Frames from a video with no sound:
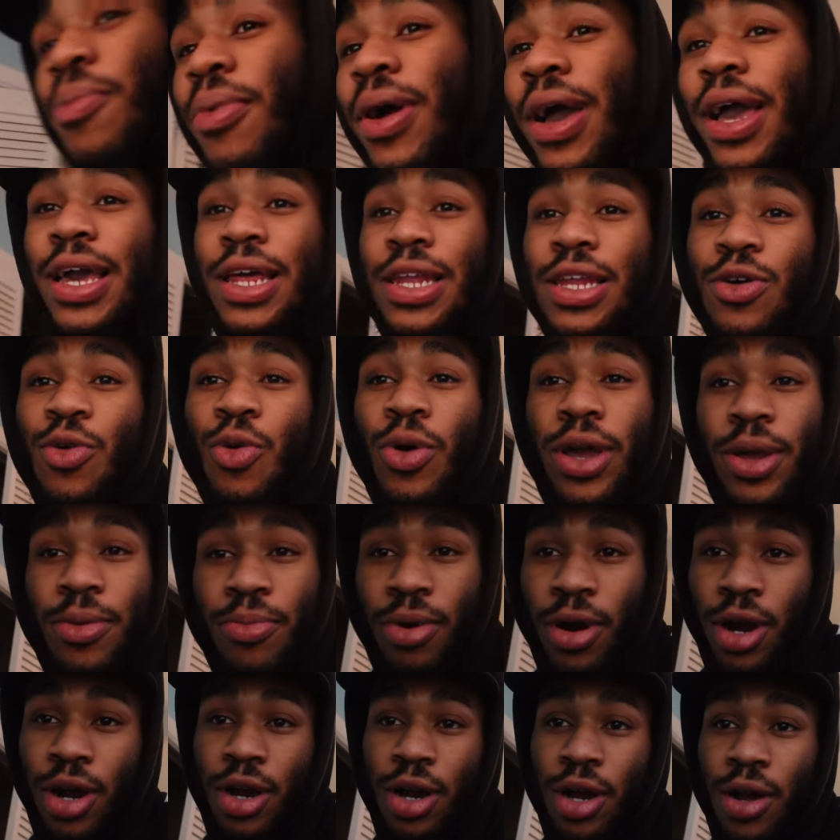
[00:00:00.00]
But anyway,
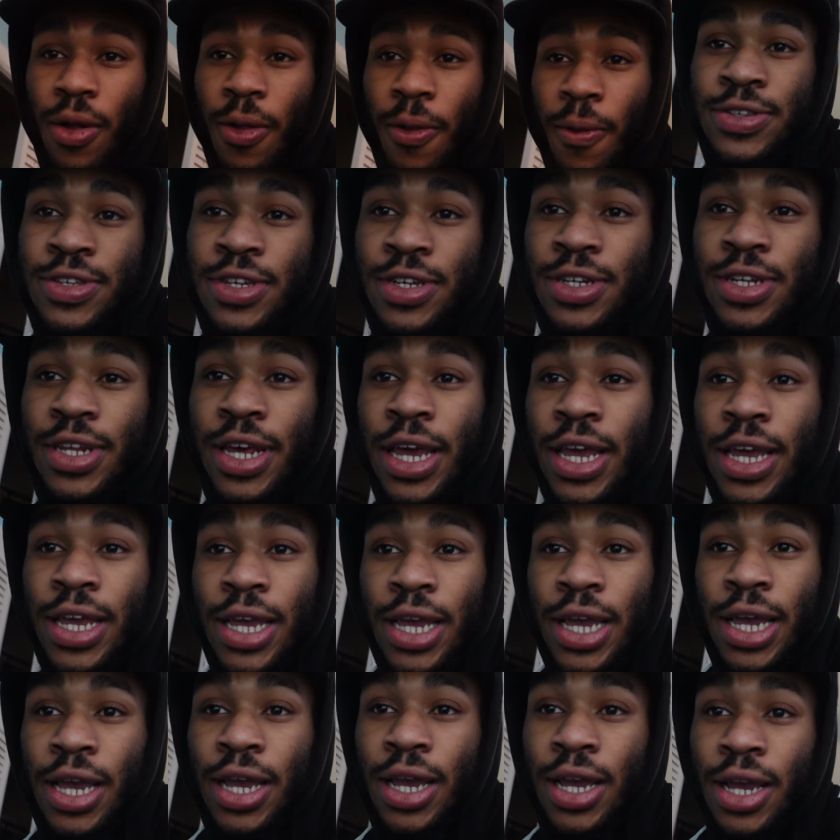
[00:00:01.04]
bro,
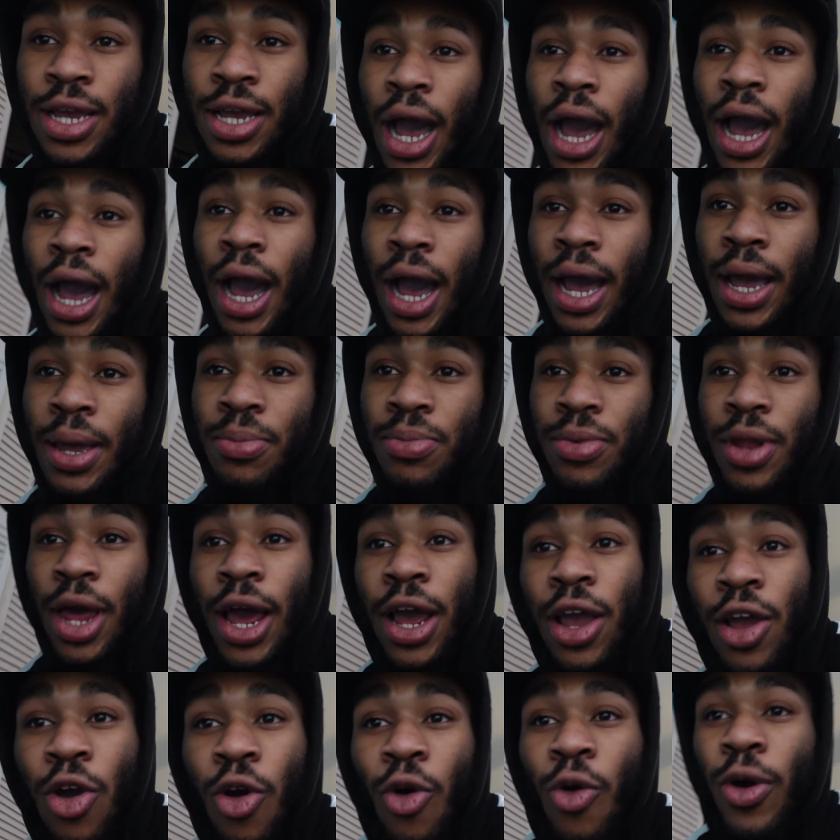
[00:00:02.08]
today I'm
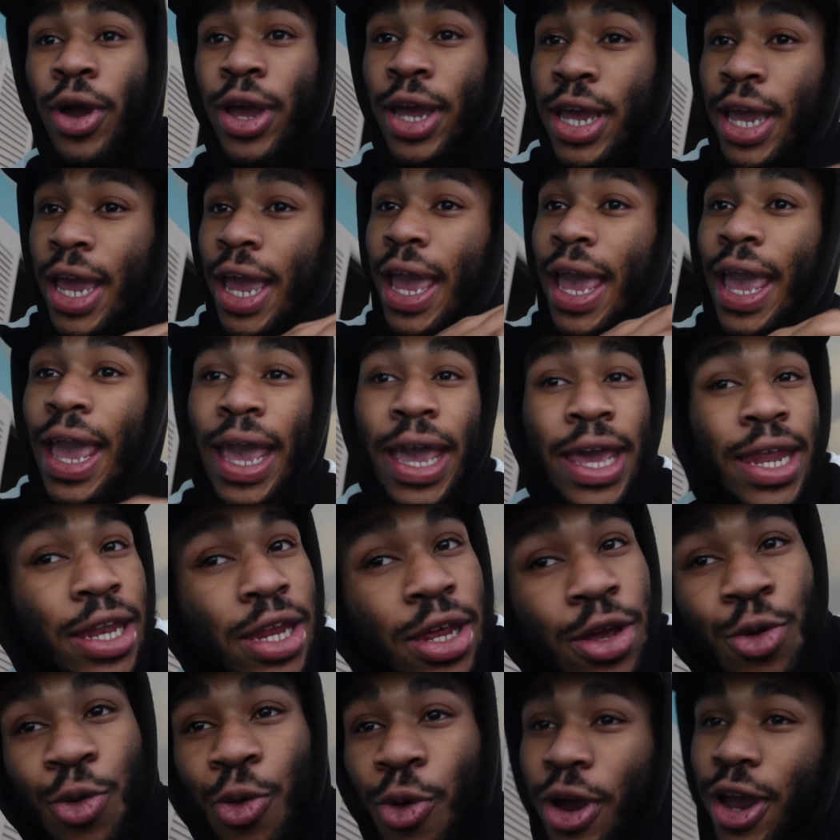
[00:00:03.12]
not going
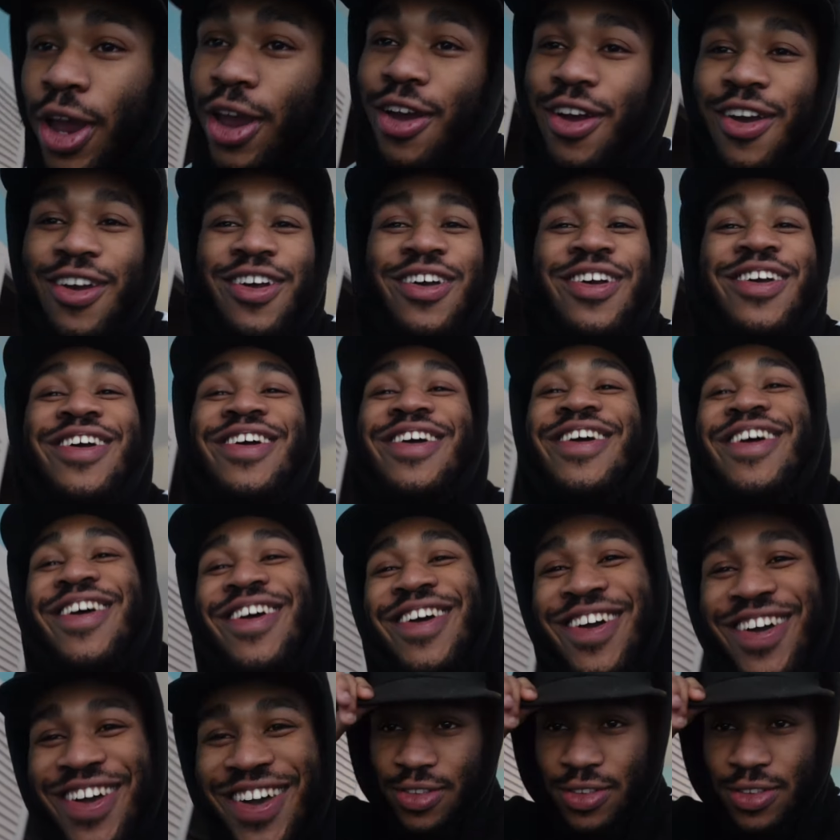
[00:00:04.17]
anywhere.